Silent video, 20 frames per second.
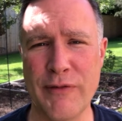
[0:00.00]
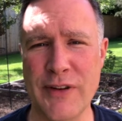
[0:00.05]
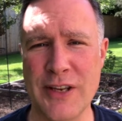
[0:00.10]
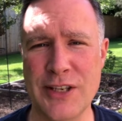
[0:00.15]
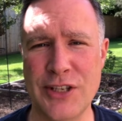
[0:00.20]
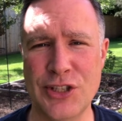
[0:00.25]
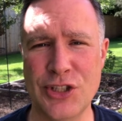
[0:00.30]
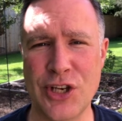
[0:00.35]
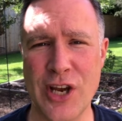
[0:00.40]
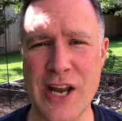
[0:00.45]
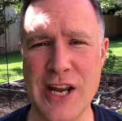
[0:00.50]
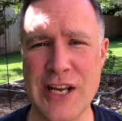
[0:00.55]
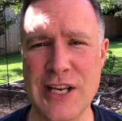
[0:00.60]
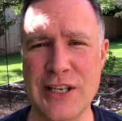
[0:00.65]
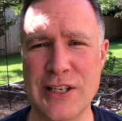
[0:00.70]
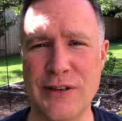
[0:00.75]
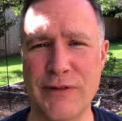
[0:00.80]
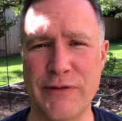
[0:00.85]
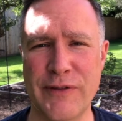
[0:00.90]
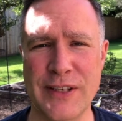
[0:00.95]
his
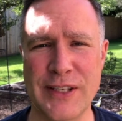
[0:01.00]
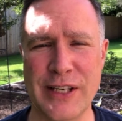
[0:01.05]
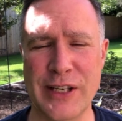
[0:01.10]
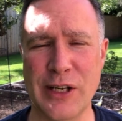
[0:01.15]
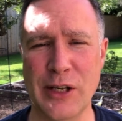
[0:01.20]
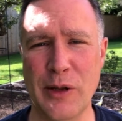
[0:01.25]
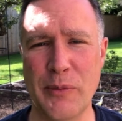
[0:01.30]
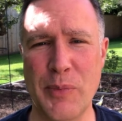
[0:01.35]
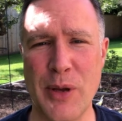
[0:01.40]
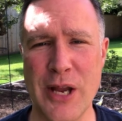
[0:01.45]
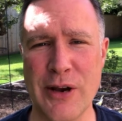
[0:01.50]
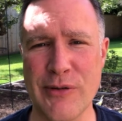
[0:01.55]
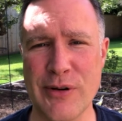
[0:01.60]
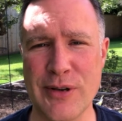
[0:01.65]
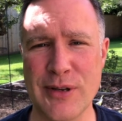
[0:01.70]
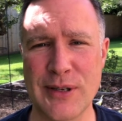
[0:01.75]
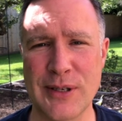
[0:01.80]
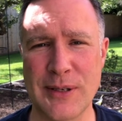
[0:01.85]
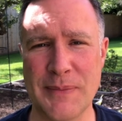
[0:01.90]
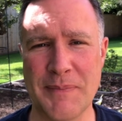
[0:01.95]
changed physical
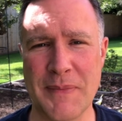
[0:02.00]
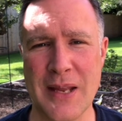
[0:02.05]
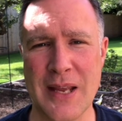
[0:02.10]
appearance,